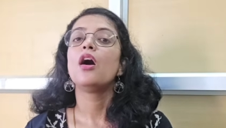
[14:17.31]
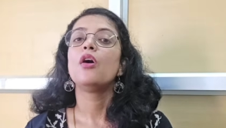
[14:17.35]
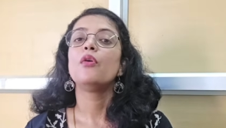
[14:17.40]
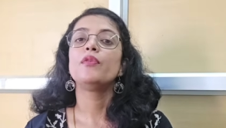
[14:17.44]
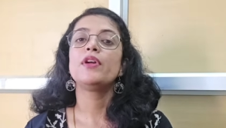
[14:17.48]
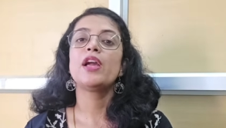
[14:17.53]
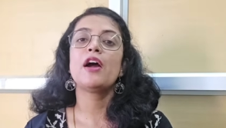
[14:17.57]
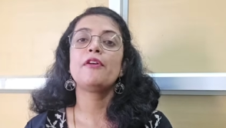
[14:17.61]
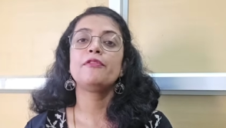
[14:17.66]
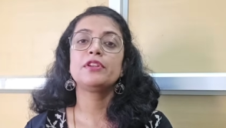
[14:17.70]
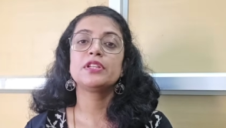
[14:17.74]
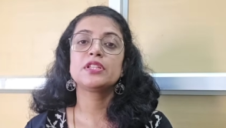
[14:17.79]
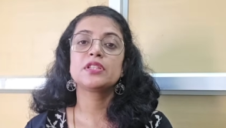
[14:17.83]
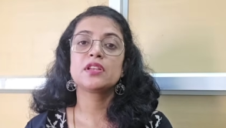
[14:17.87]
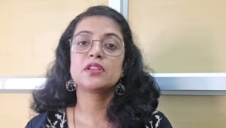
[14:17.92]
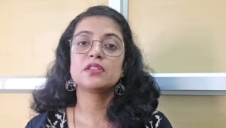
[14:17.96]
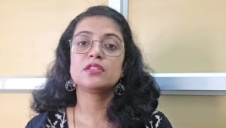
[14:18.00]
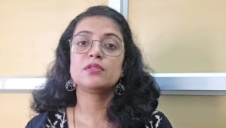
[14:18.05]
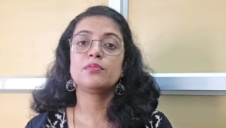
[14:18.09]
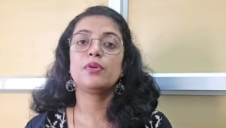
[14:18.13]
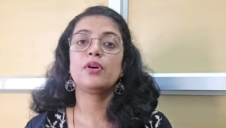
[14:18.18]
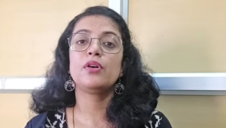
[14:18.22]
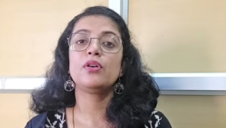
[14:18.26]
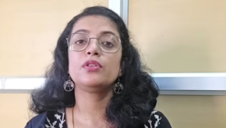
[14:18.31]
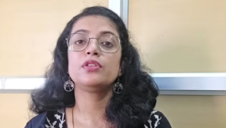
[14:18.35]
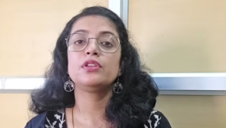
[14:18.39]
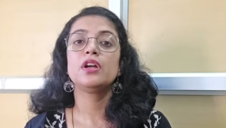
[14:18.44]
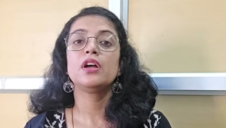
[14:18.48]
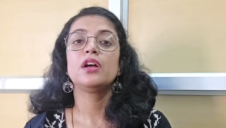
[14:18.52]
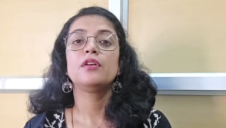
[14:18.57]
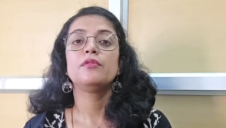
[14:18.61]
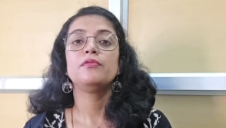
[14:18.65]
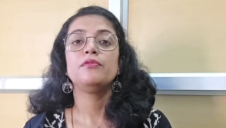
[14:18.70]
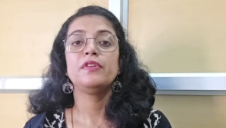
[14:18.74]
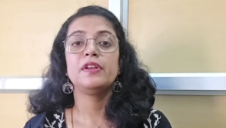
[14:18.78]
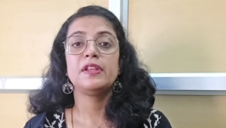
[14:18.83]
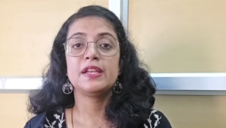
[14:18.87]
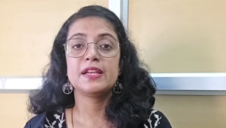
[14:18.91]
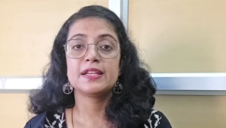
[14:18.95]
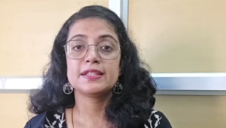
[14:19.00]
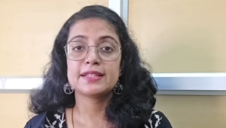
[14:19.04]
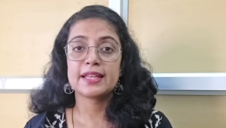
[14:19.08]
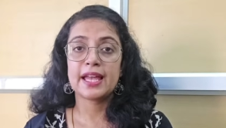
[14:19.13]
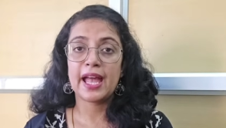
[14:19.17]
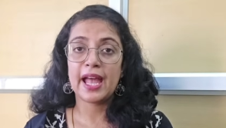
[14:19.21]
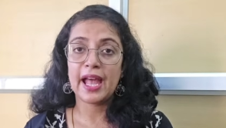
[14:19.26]
We have discussed about
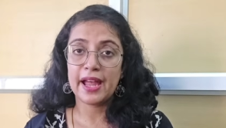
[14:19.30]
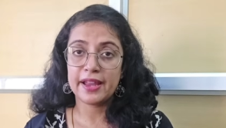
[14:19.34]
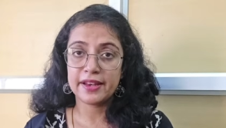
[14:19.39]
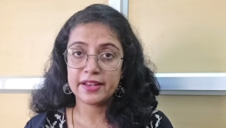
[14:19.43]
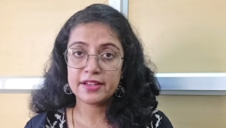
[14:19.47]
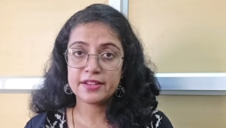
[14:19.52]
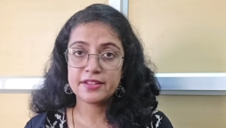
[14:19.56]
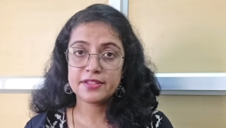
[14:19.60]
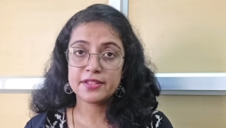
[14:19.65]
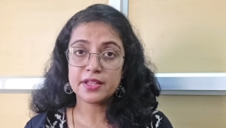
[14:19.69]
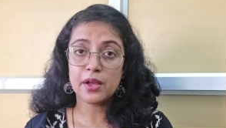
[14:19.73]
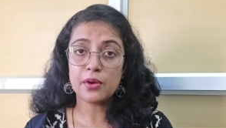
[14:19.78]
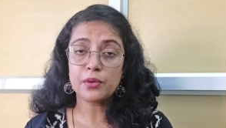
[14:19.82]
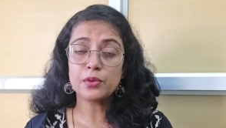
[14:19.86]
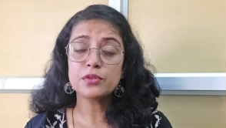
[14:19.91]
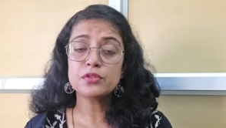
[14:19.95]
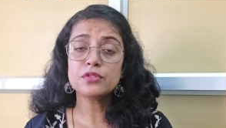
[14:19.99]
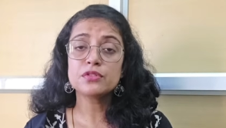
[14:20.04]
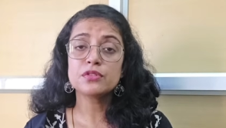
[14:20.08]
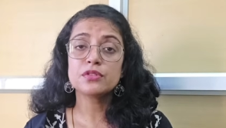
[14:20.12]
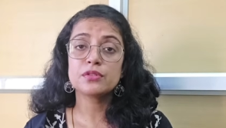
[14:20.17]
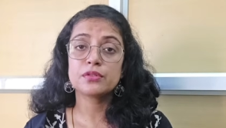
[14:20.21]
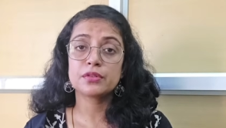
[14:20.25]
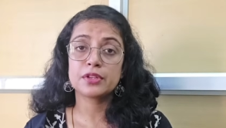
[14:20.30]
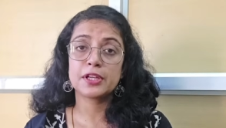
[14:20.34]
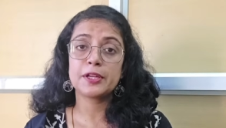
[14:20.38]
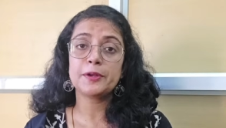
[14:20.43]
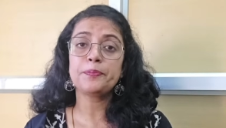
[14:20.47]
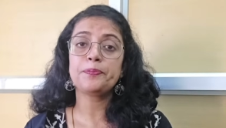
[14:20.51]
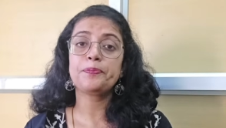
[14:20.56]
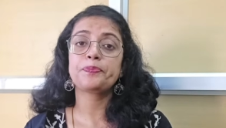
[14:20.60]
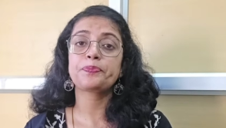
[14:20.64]
various added sounds, okay,